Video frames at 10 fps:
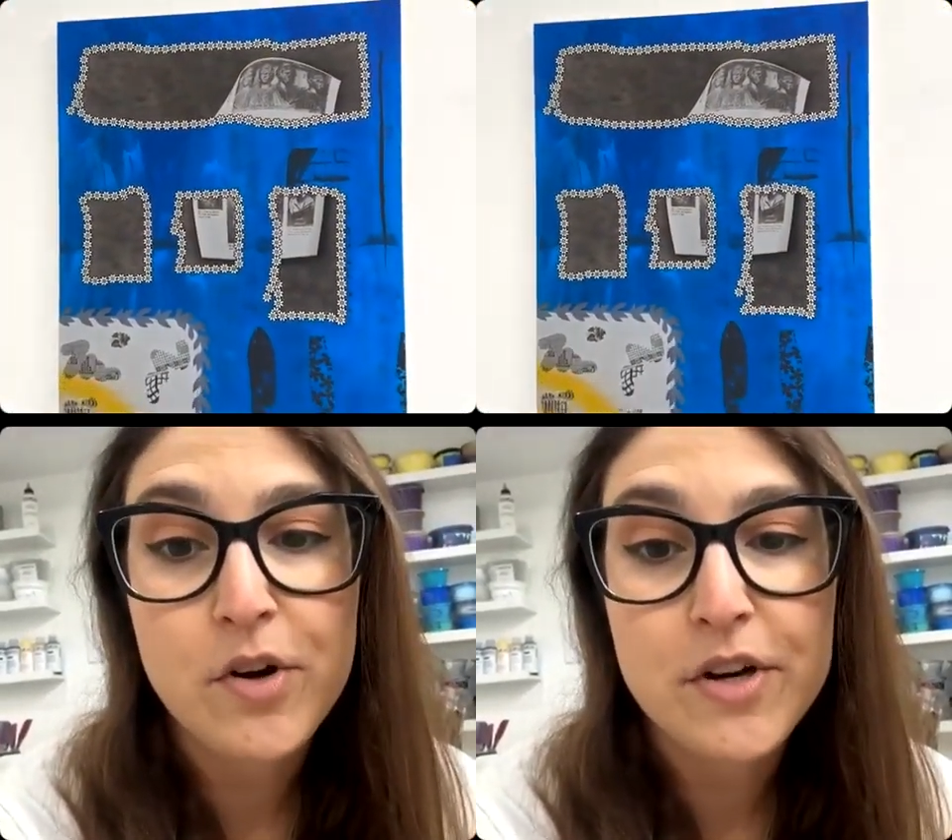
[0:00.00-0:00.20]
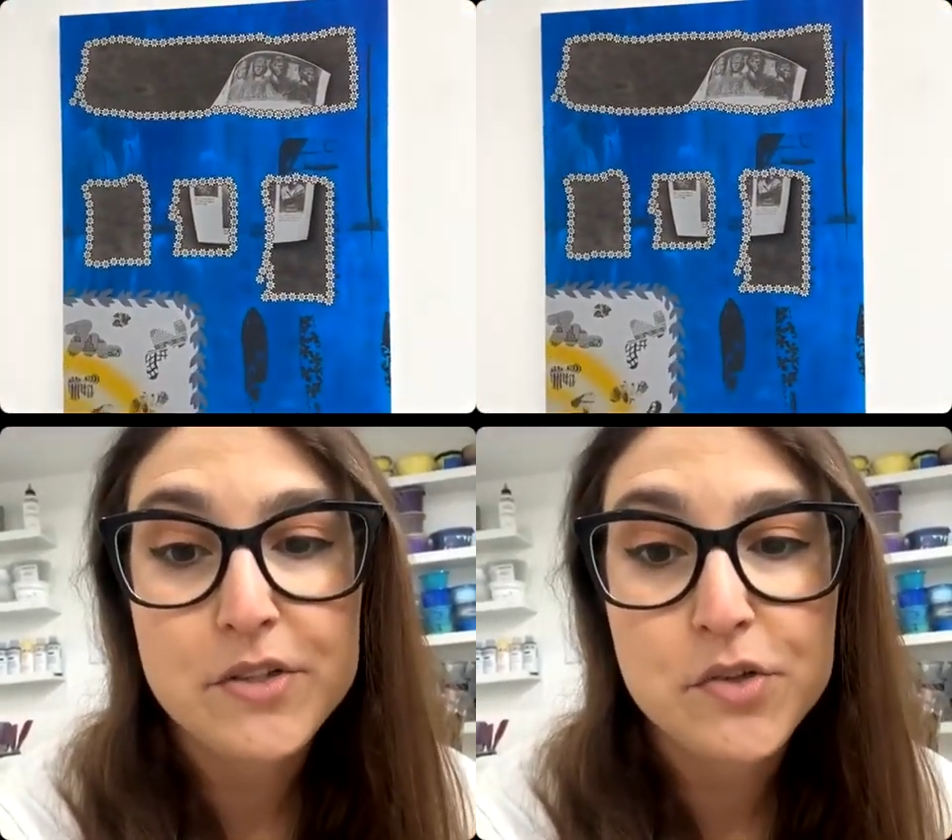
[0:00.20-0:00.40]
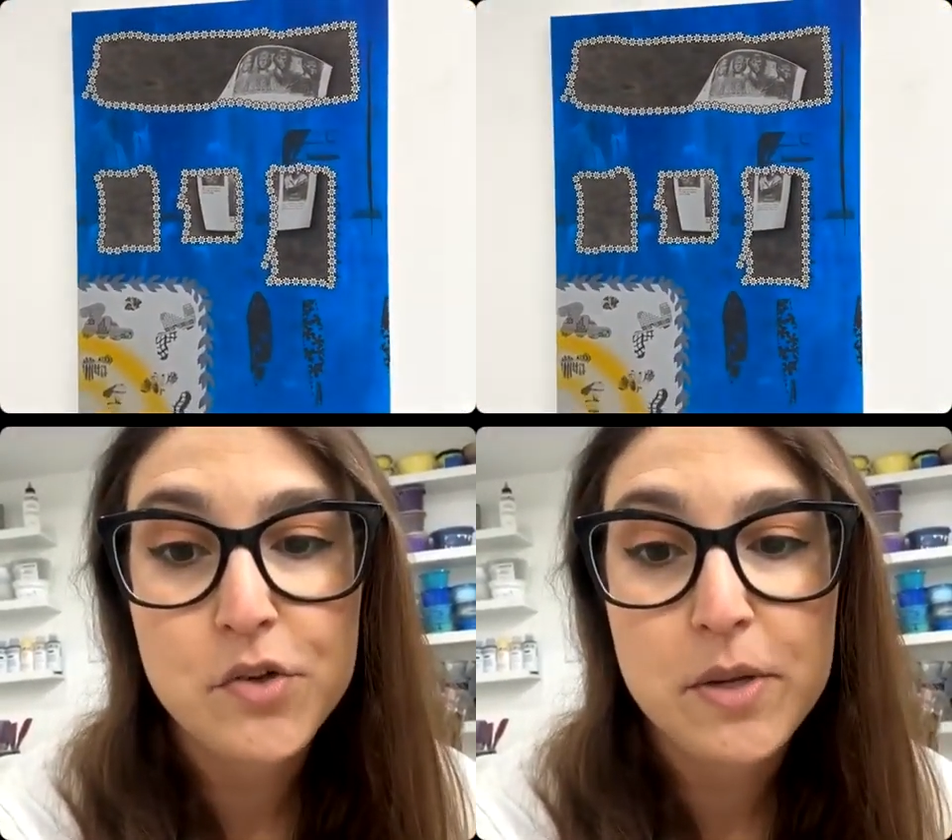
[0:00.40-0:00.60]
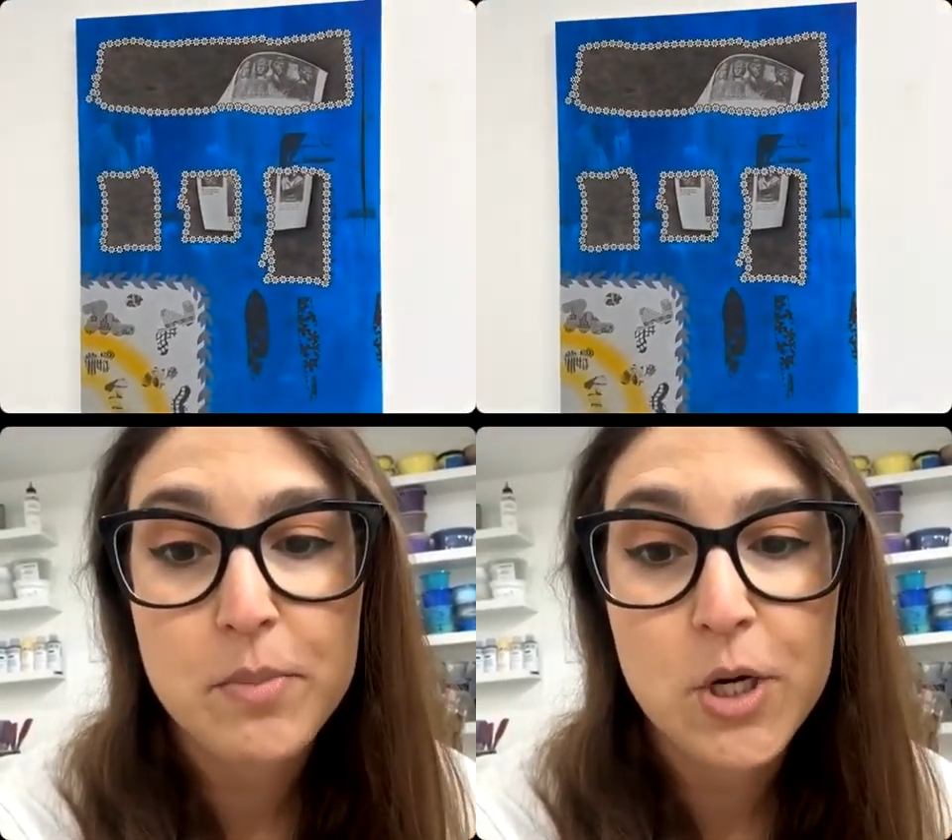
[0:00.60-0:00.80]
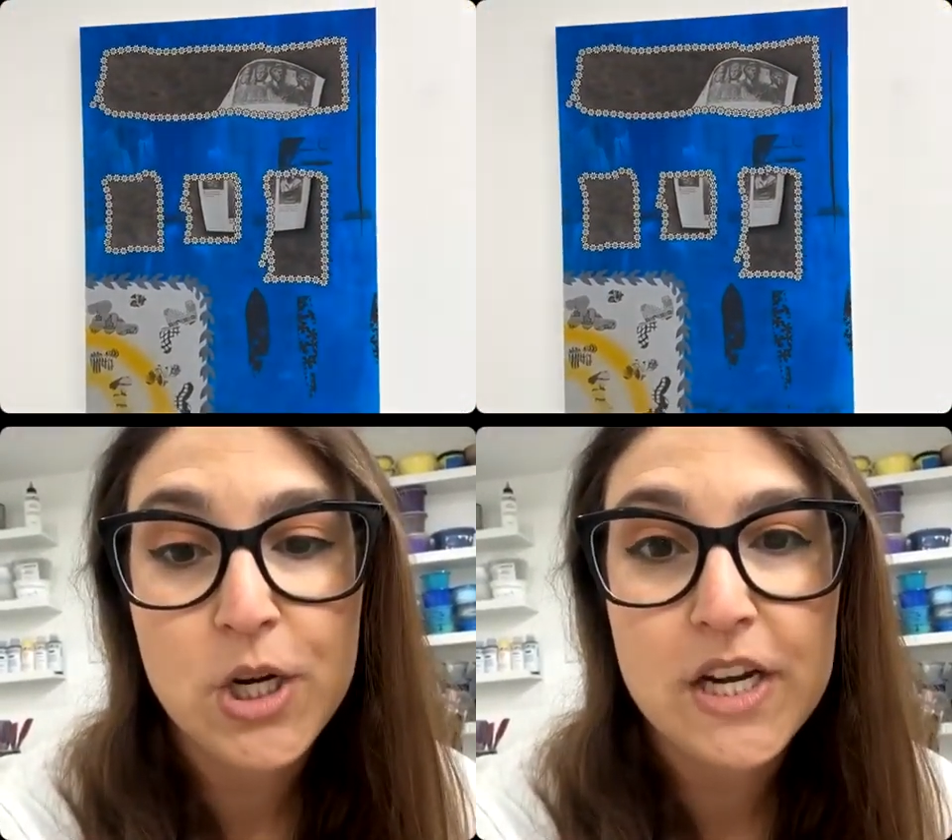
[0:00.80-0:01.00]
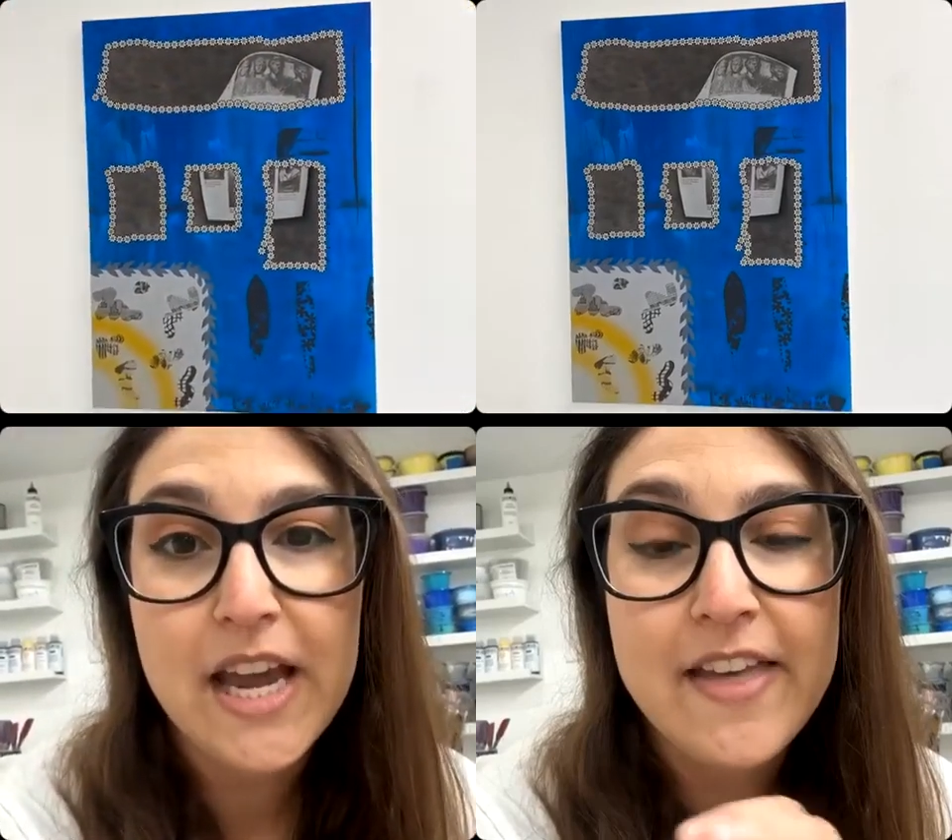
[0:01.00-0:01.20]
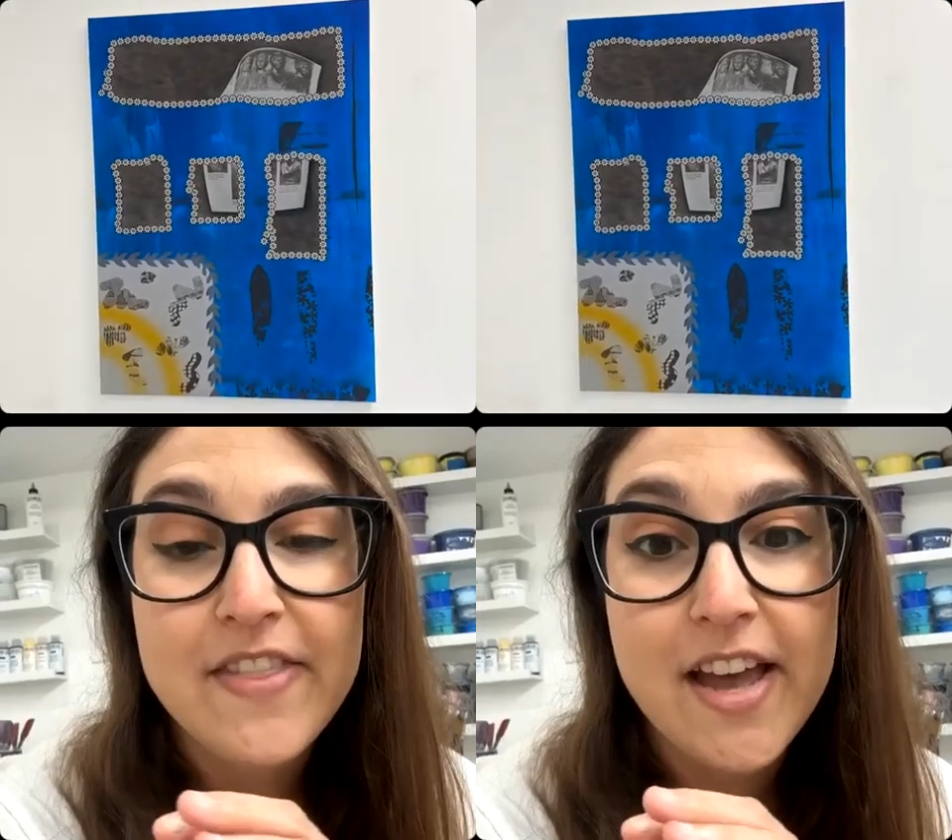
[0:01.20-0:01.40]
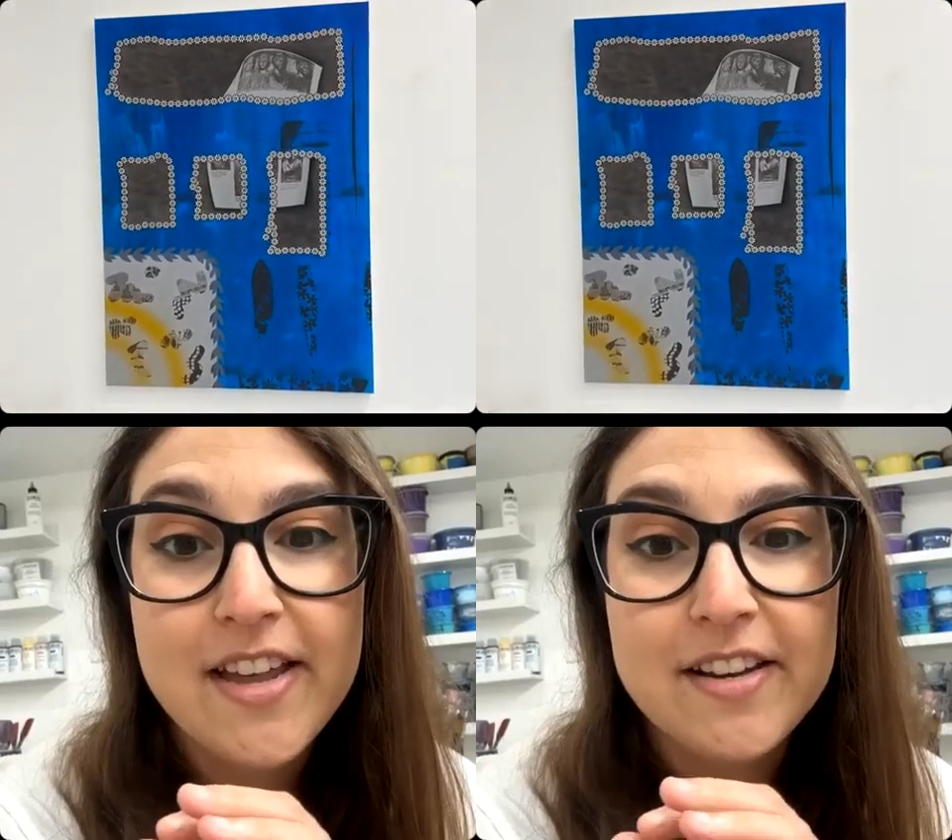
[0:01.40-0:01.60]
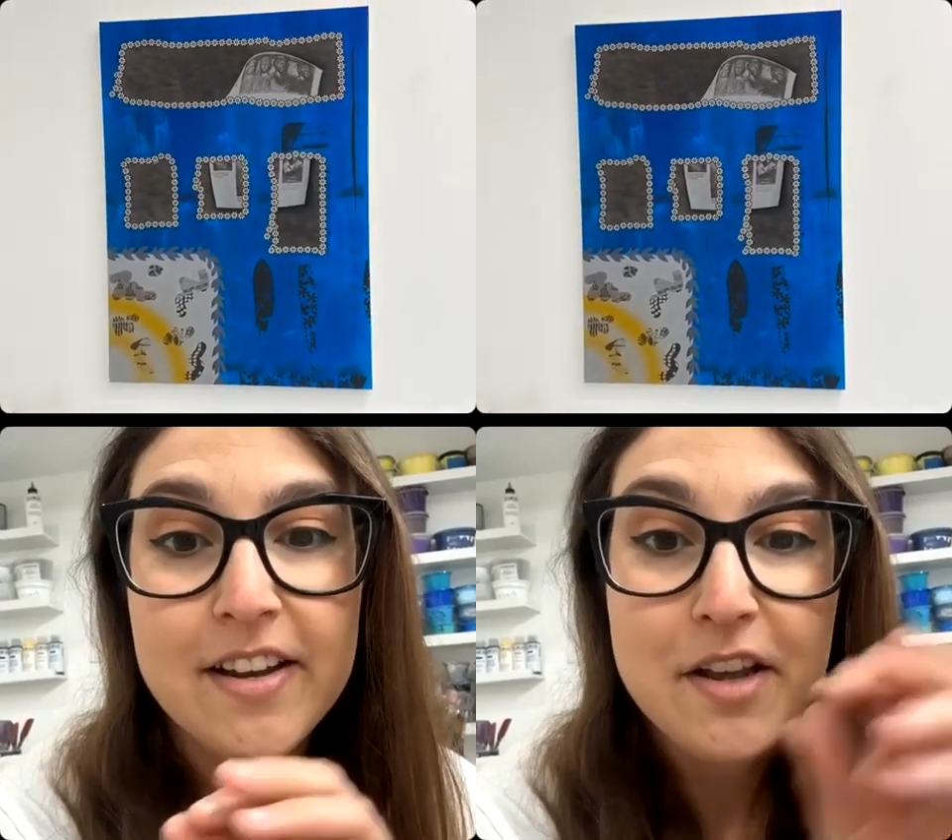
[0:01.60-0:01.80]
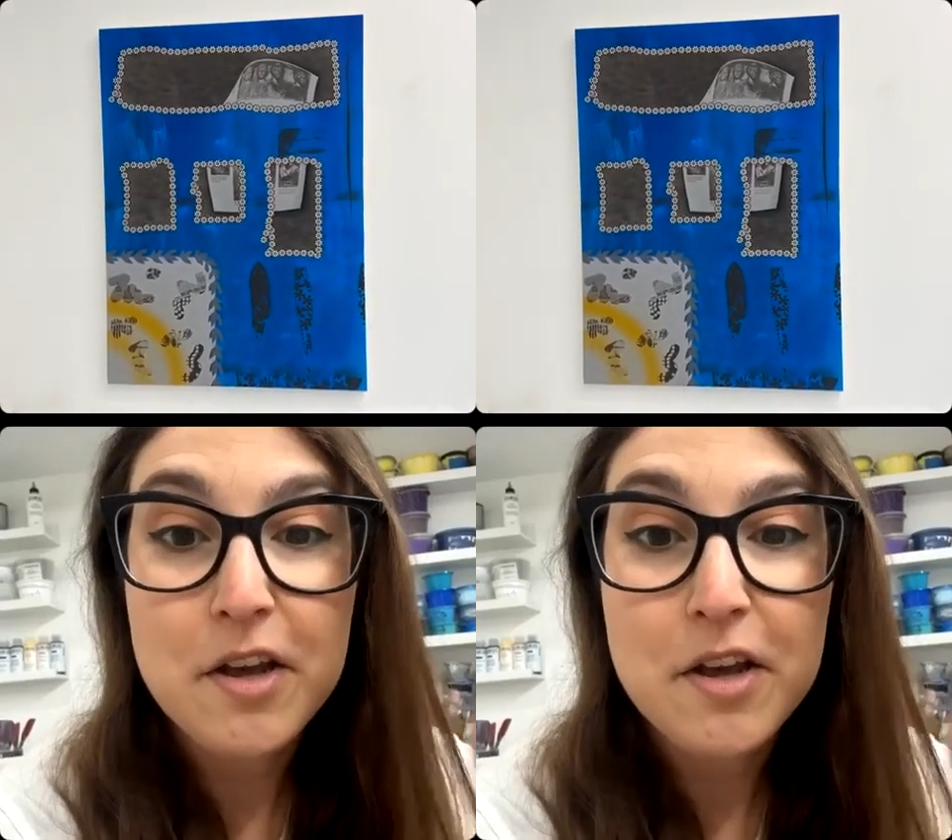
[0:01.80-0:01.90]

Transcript: an art history book and then